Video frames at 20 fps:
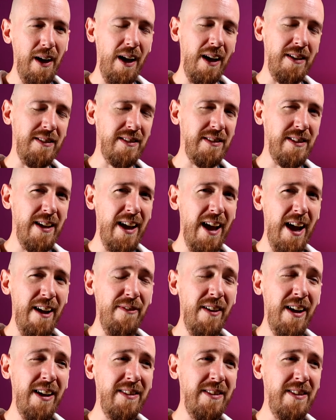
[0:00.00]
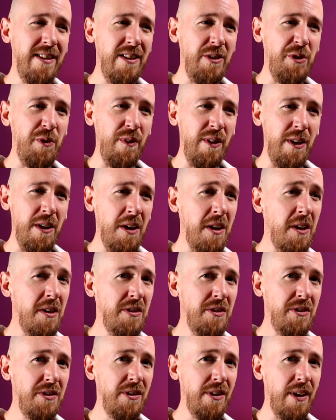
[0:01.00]
As I say, I've had these for
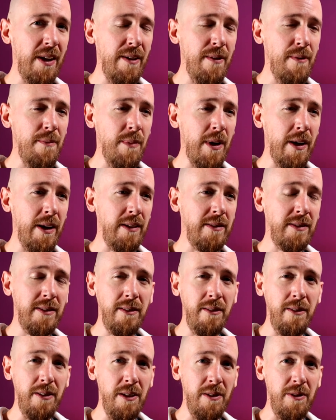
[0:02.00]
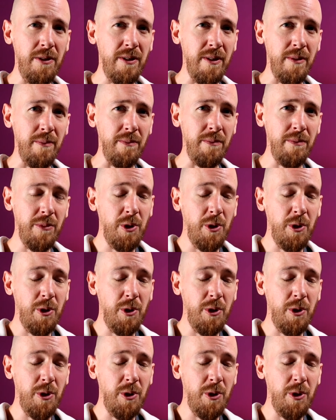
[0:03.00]
years, and I still use them,